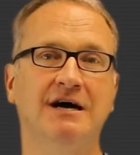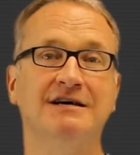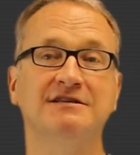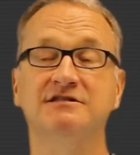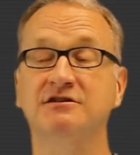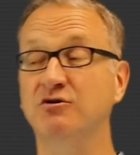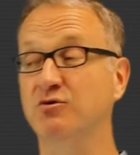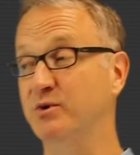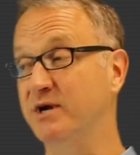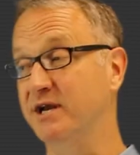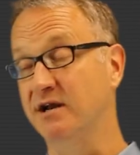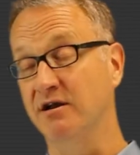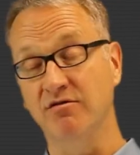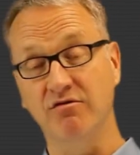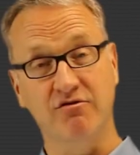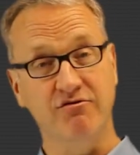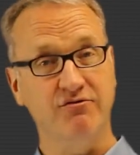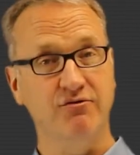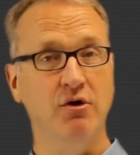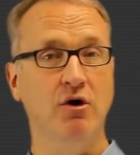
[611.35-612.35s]
So we can
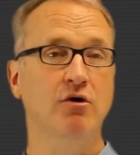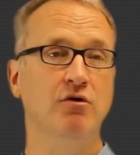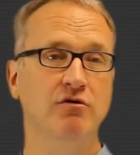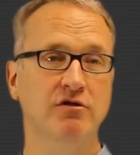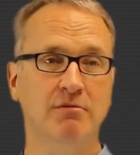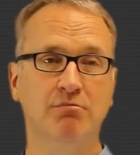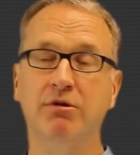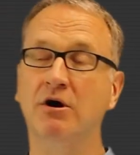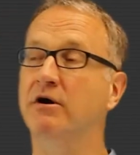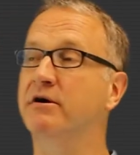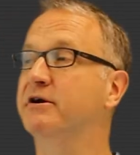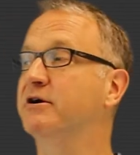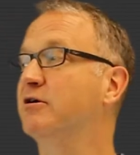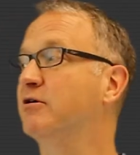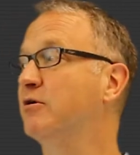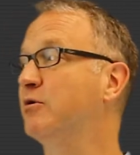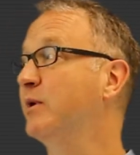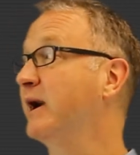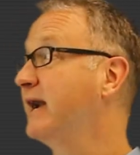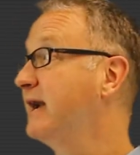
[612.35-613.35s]
throw the burner
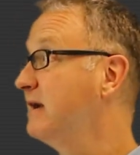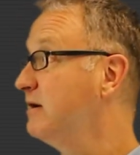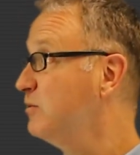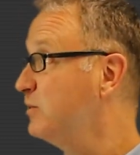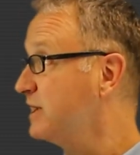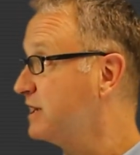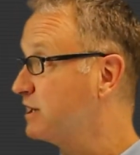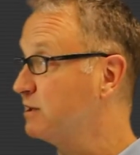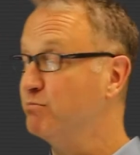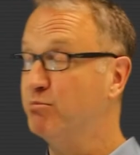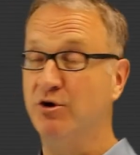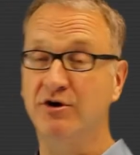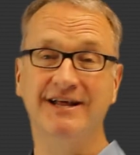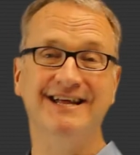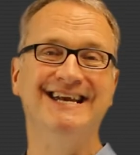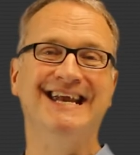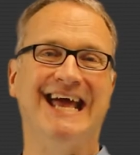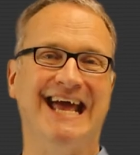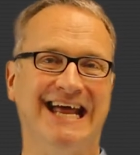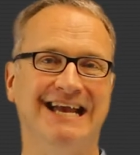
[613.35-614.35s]
away, we can put
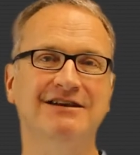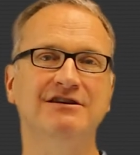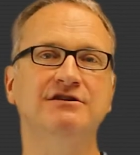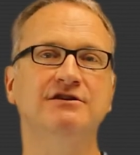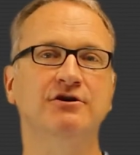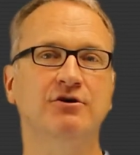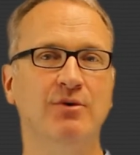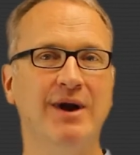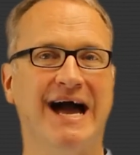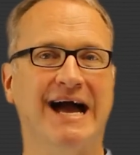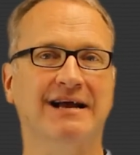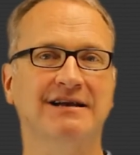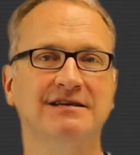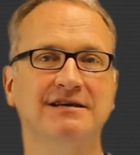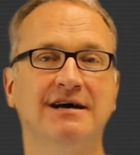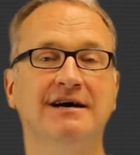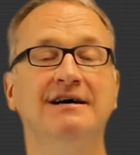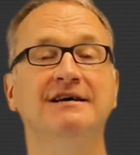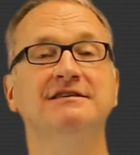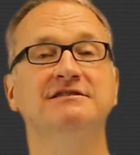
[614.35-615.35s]
an
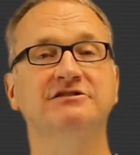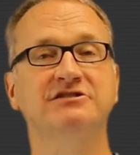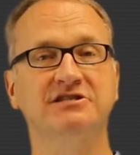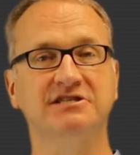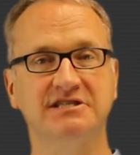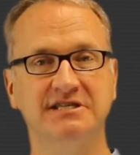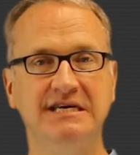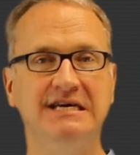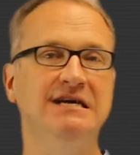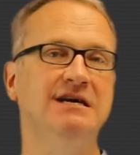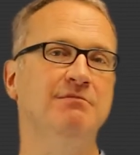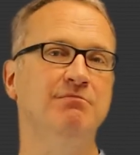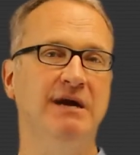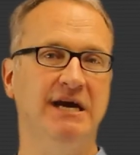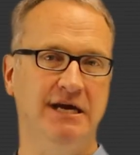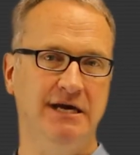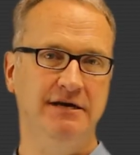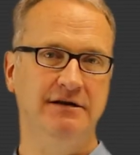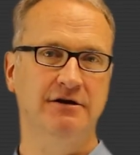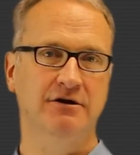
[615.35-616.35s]
indirect steam
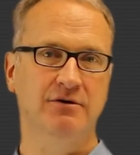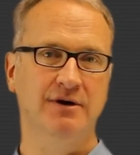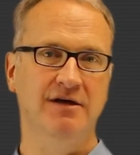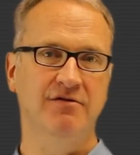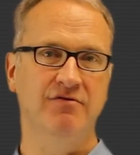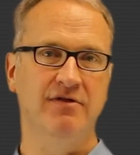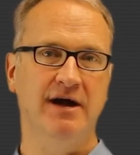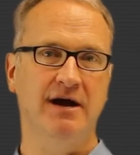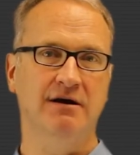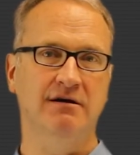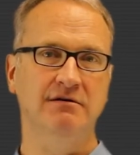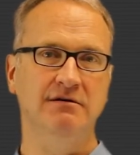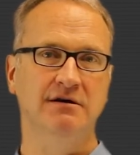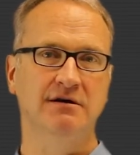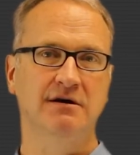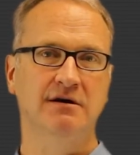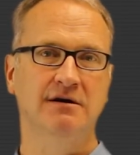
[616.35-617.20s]
heater in there